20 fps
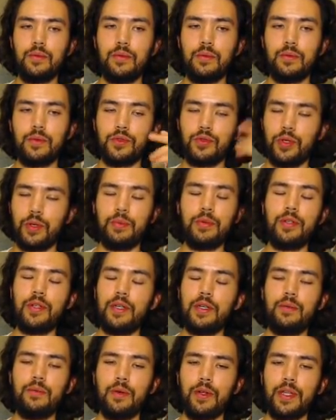
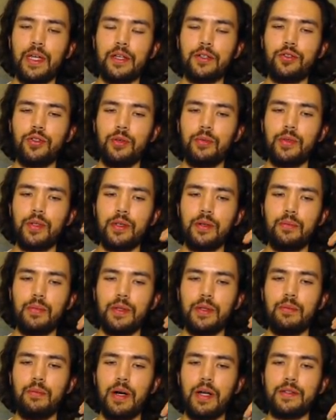tributed, well, not tributed,
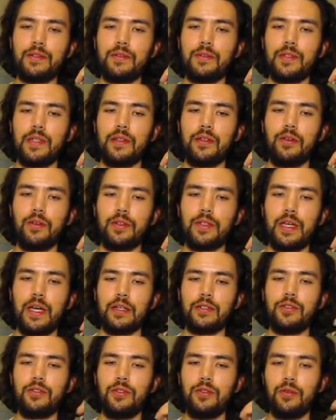but the monsters that they're
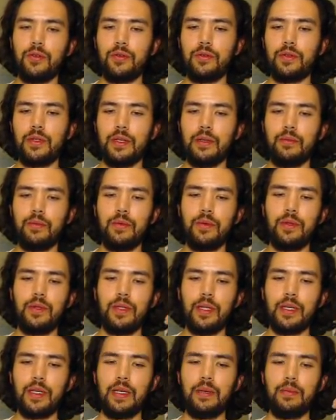attached to, or
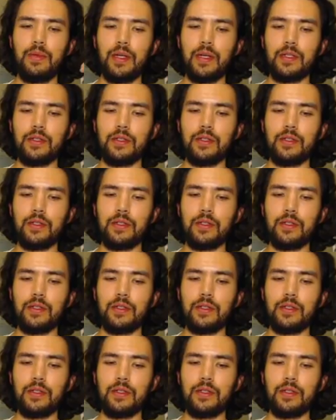they keep getting